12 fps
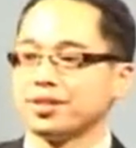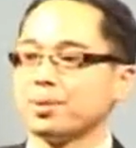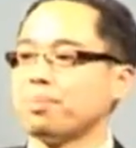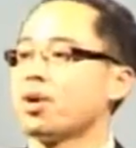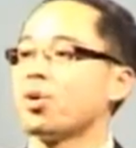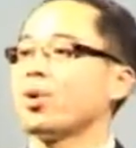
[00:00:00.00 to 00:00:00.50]

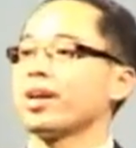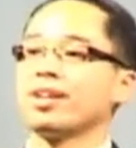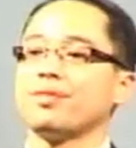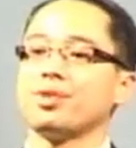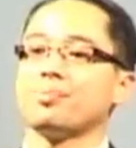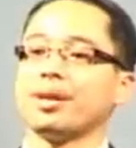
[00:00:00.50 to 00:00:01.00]
Tomorrow I
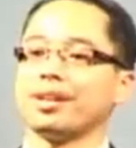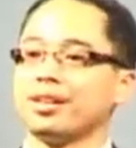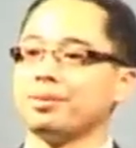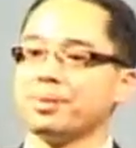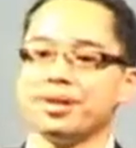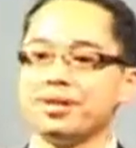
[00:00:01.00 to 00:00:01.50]
give you my
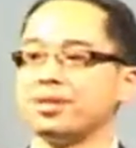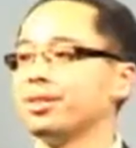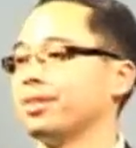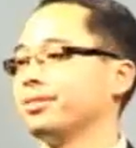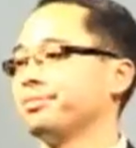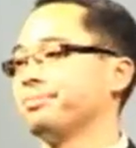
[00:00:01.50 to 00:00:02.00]

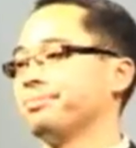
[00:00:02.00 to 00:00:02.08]
email and